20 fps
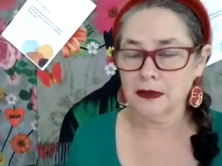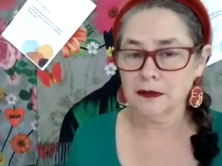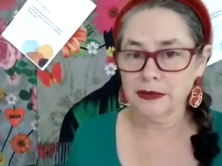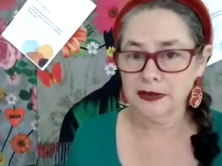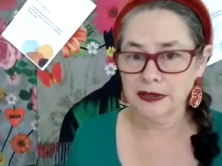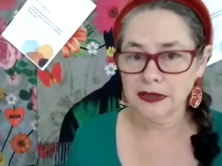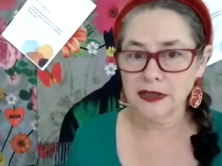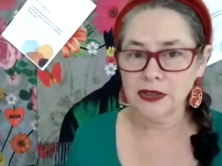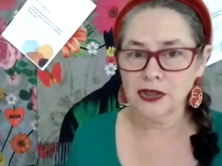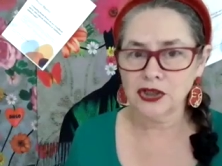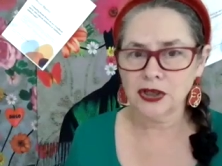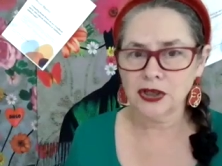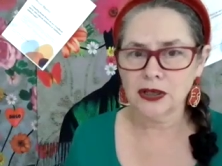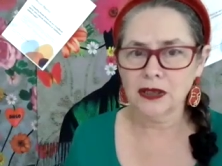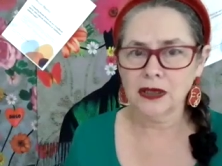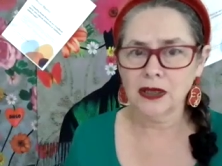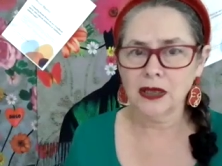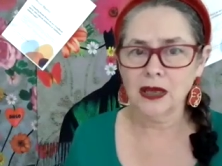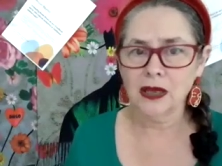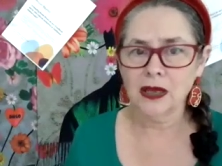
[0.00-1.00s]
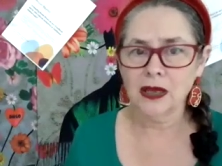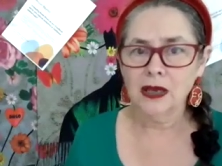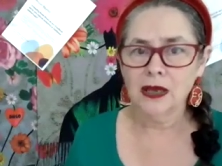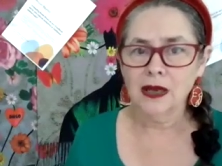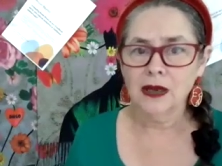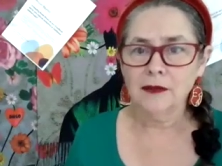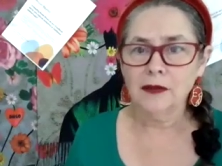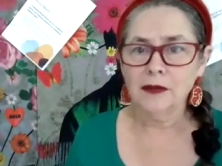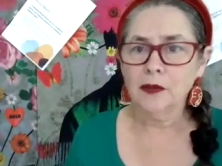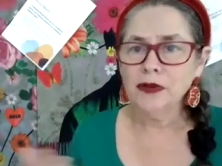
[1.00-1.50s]
position.
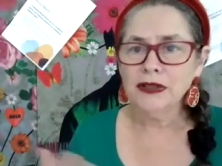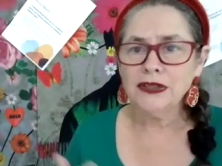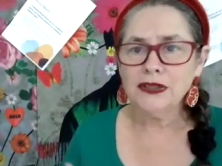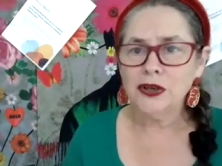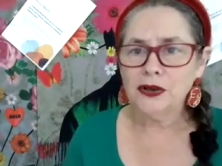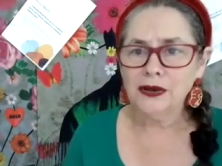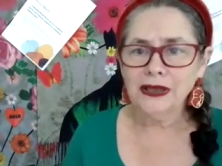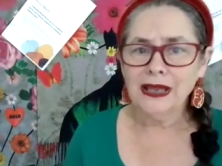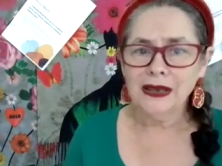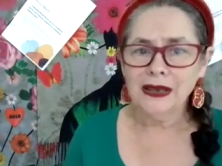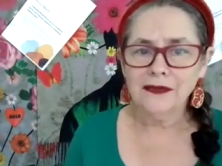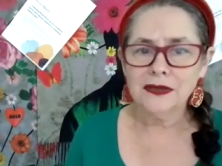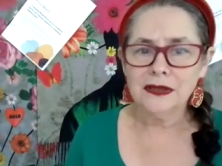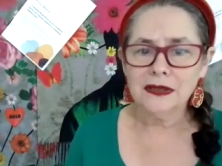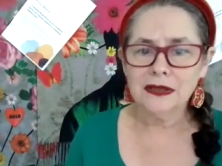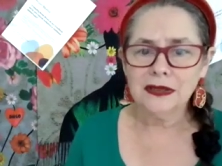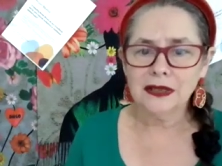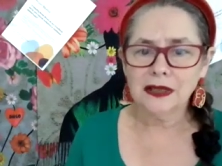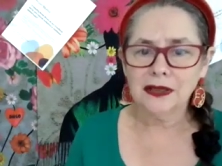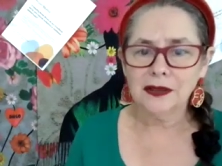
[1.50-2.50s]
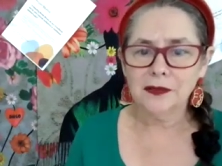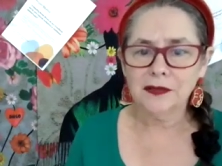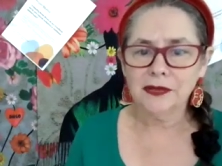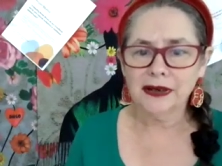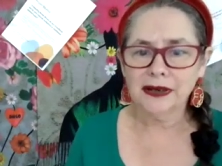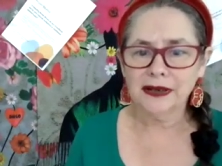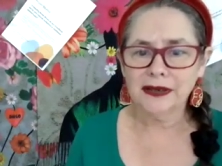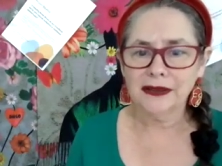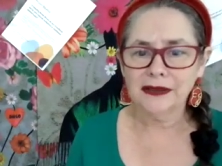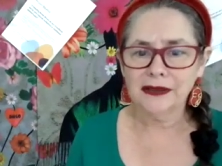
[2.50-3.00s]
But we don't have to
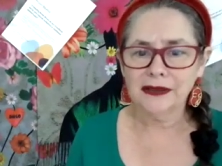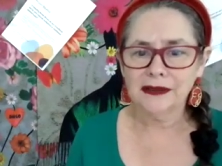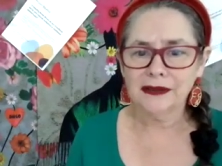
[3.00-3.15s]
celebrate.